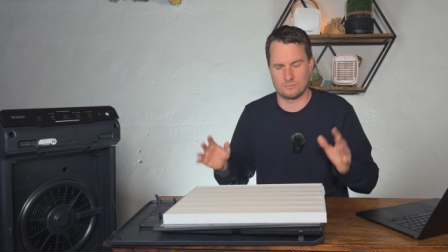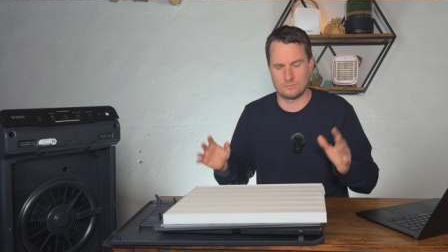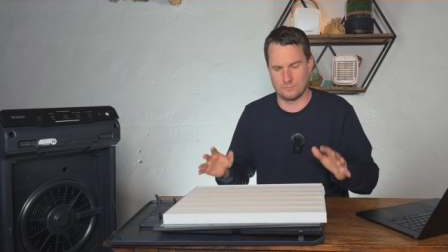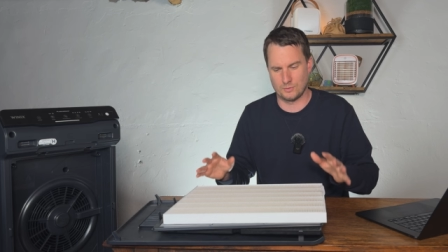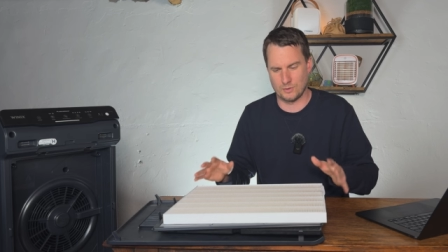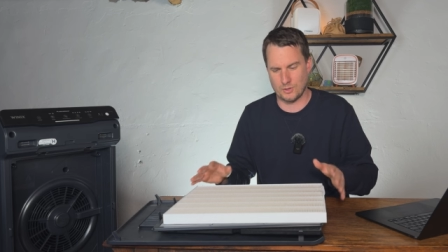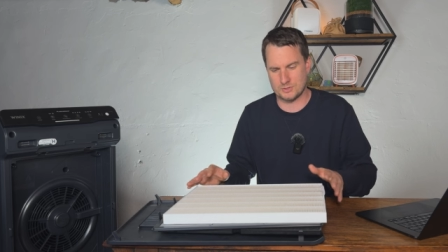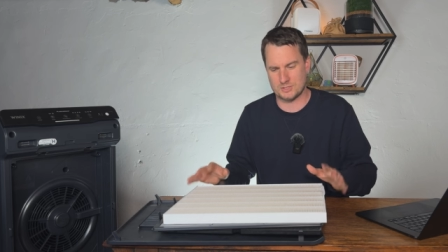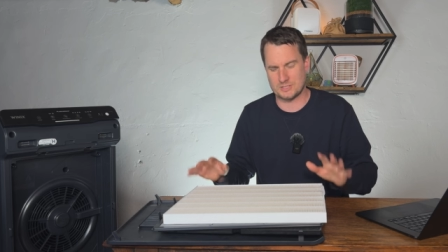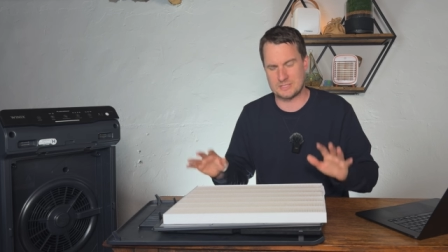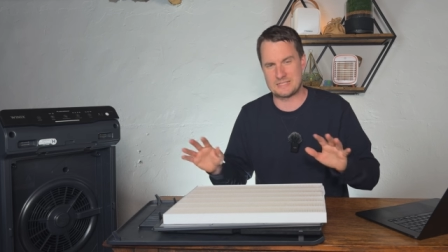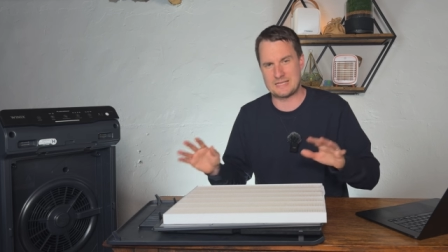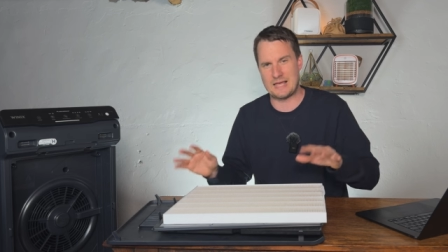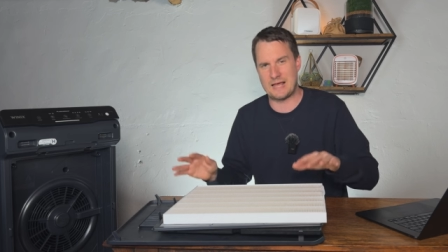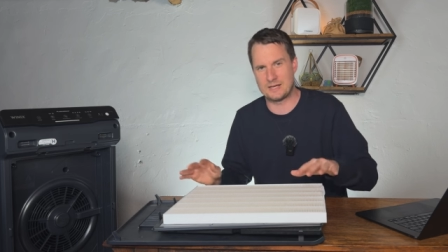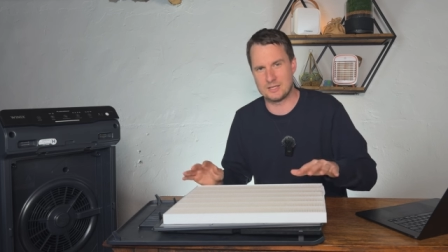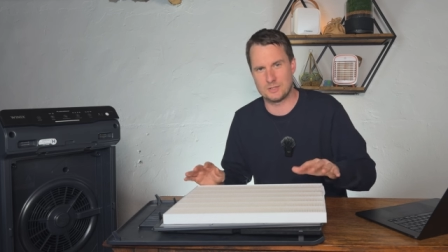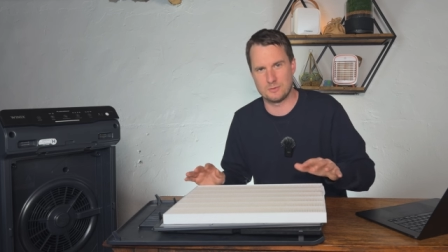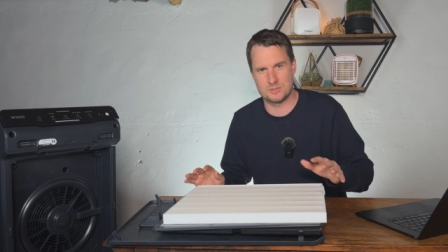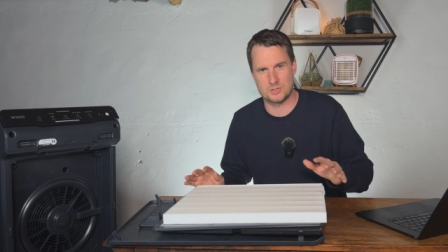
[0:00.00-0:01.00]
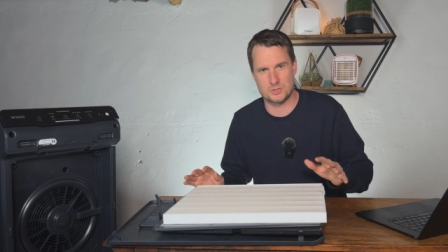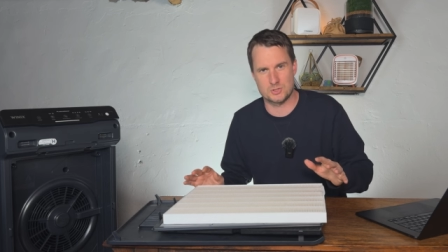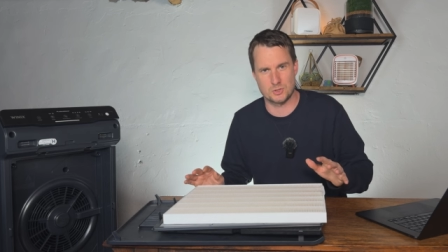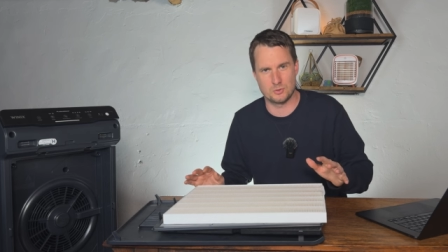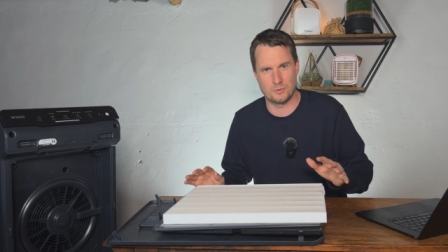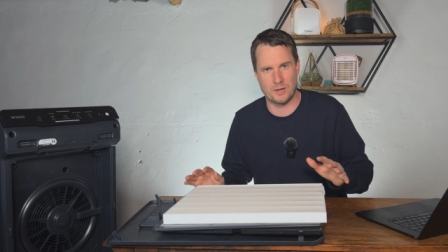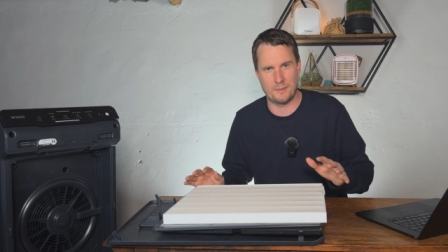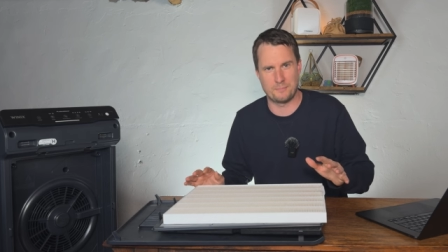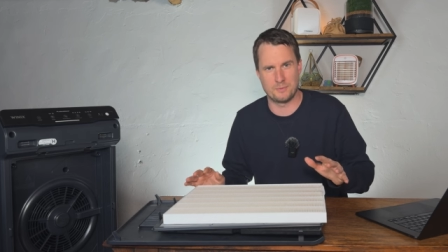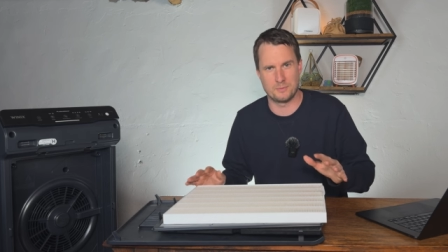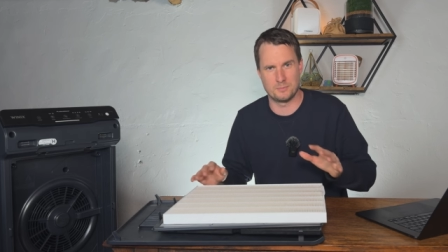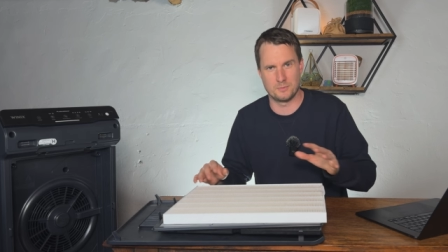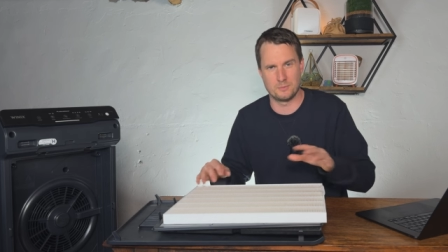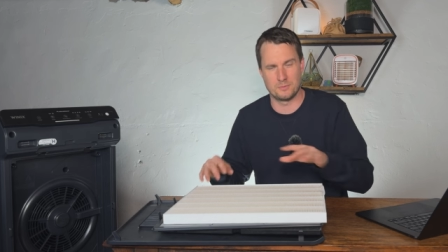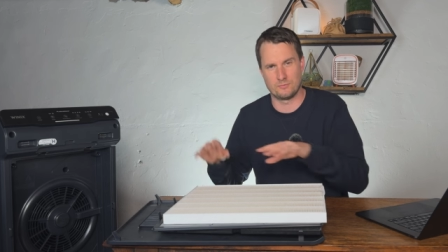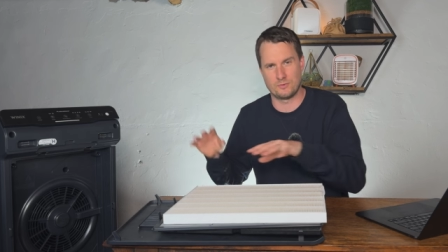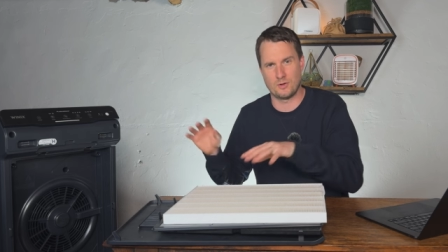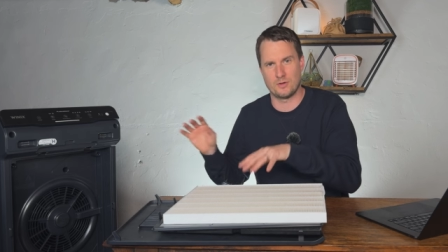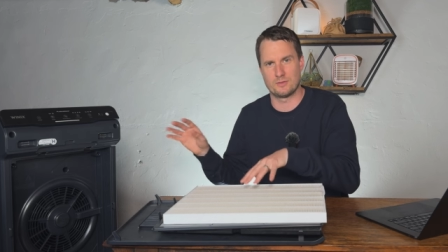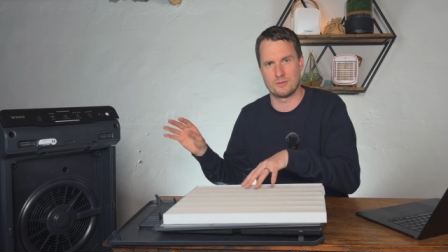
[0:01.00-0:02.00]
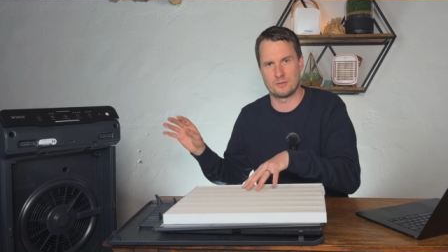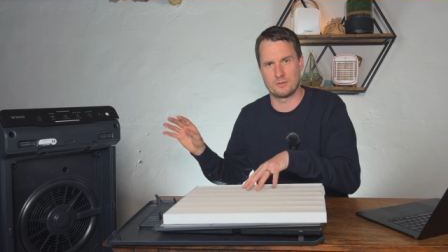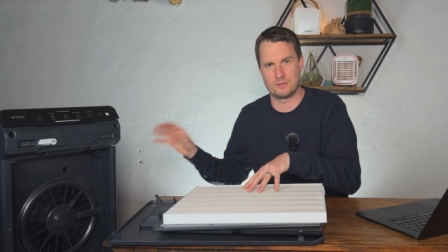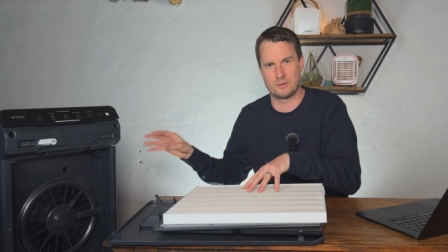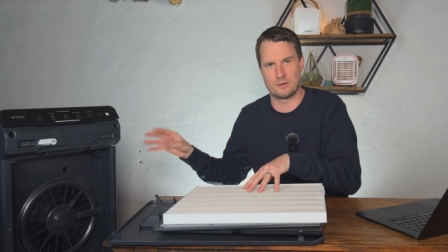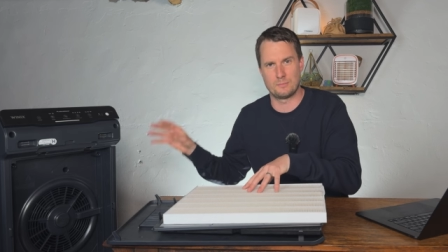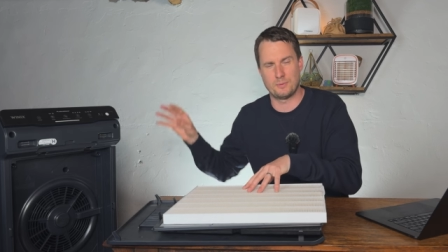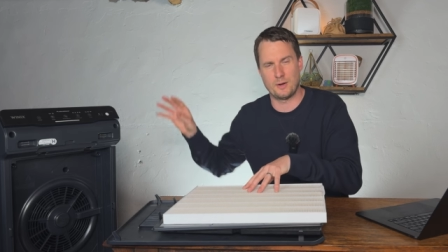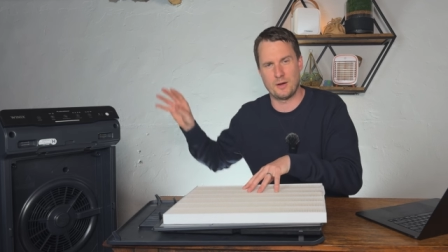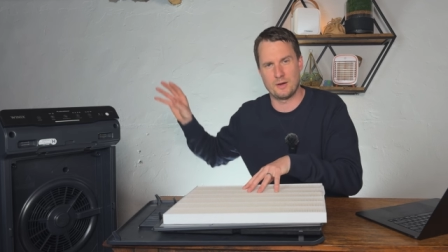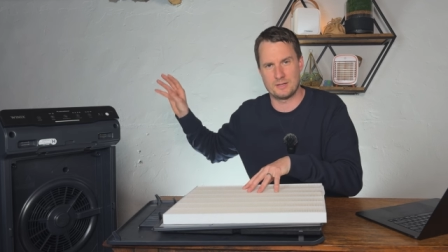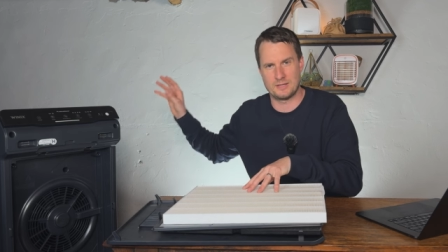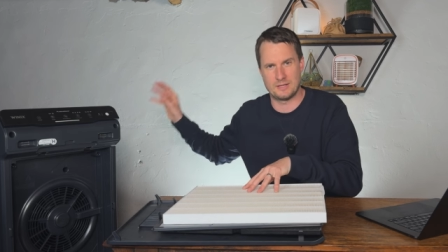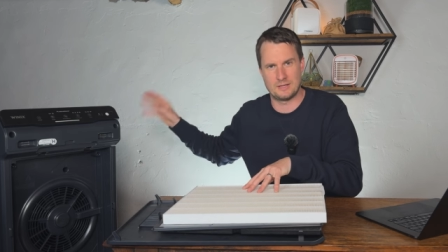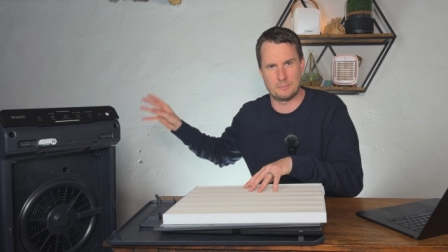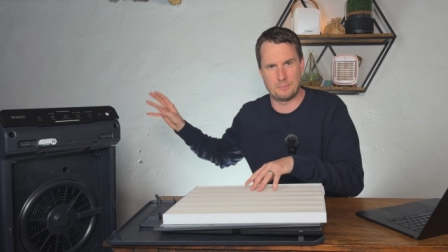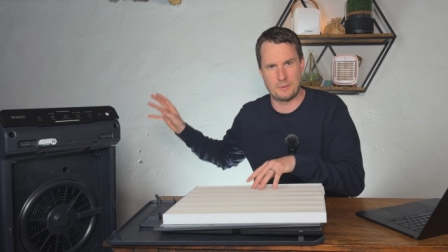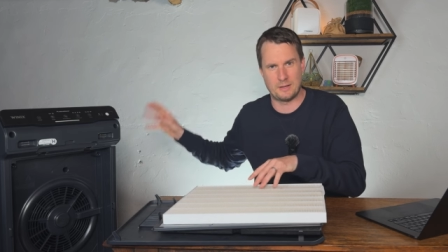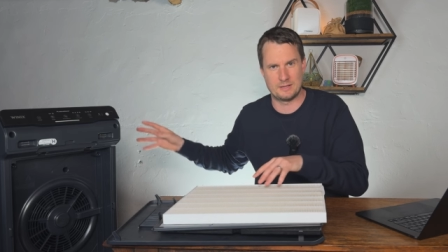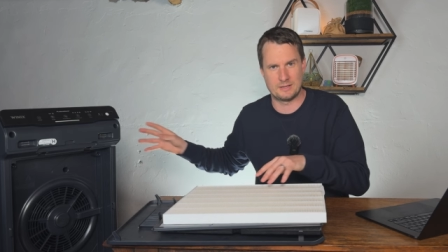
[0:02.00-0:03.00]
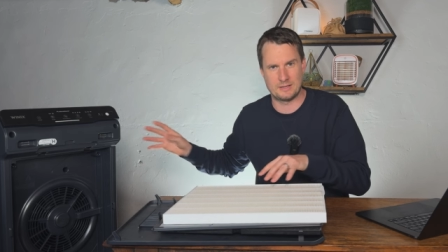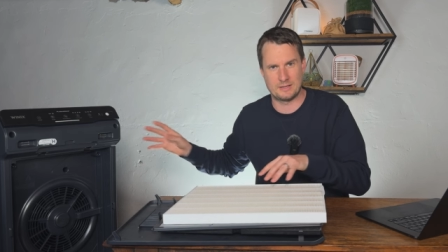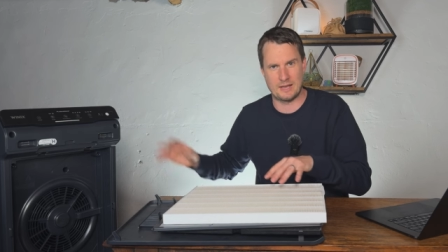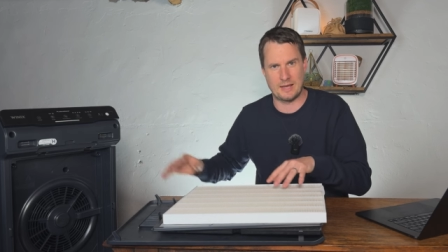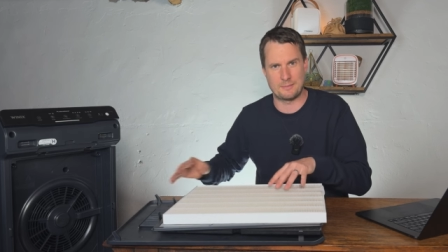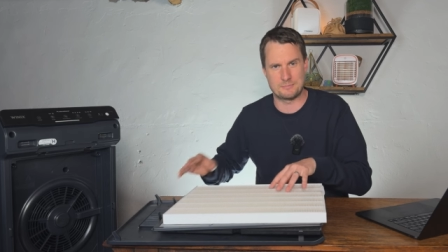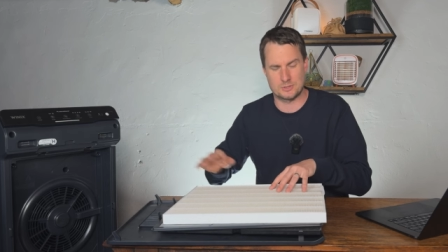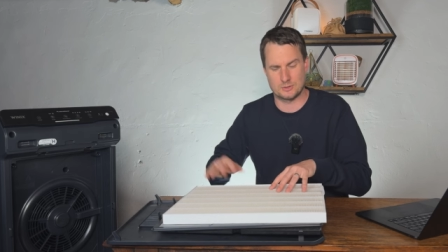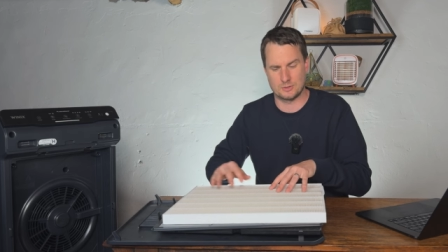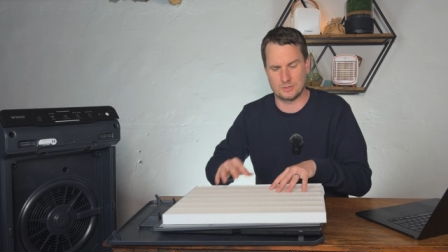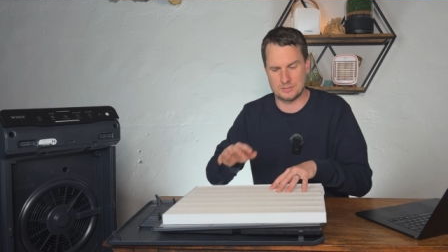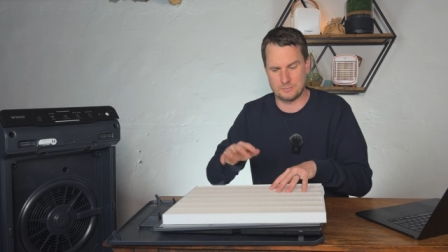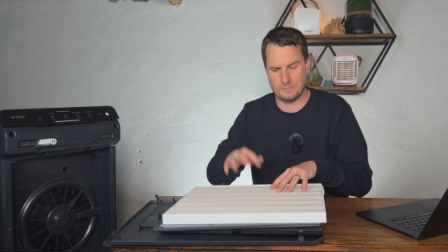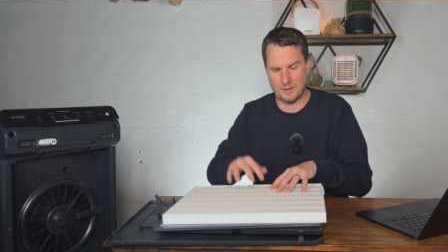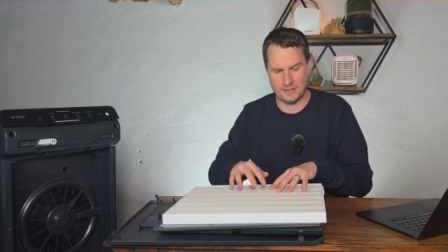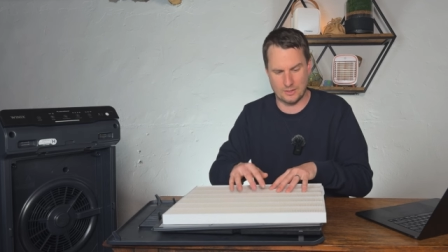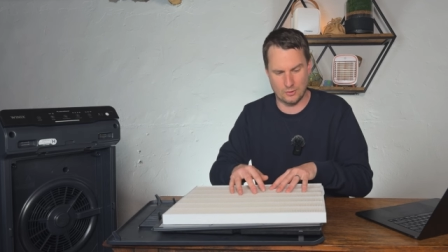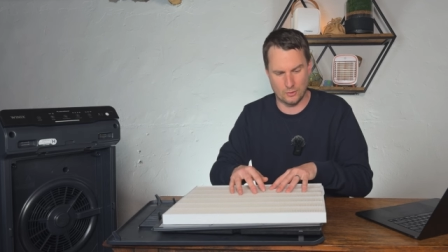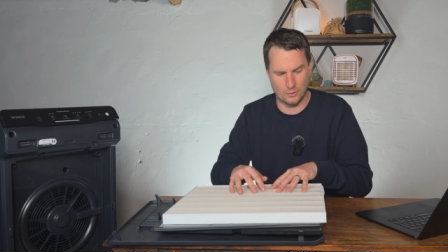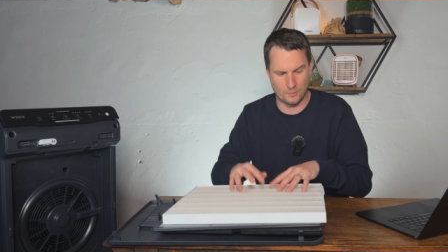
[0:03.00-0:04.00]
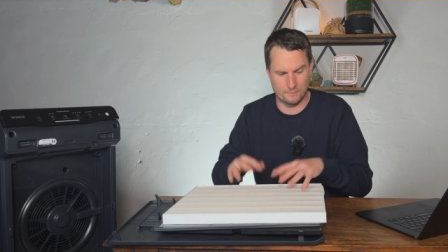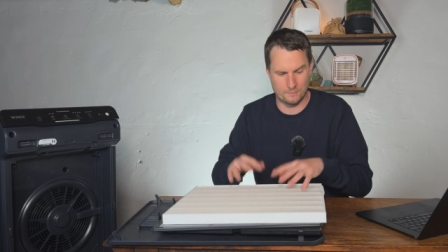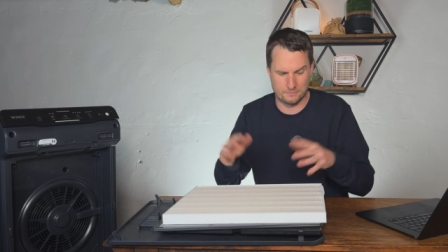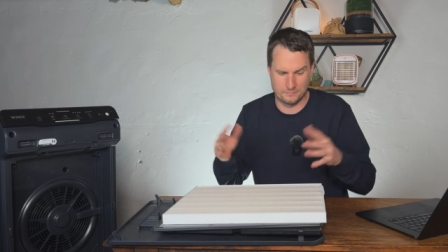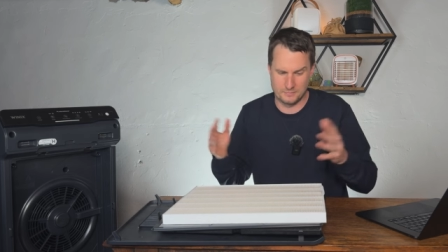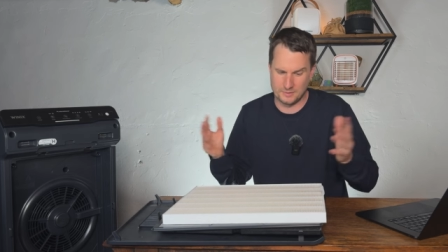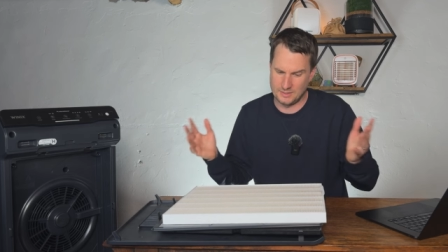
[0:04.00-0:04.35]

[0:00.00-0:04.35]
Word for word: we're not just telling you it's true HEPA, but we've got the third-party independent lab study to back it up,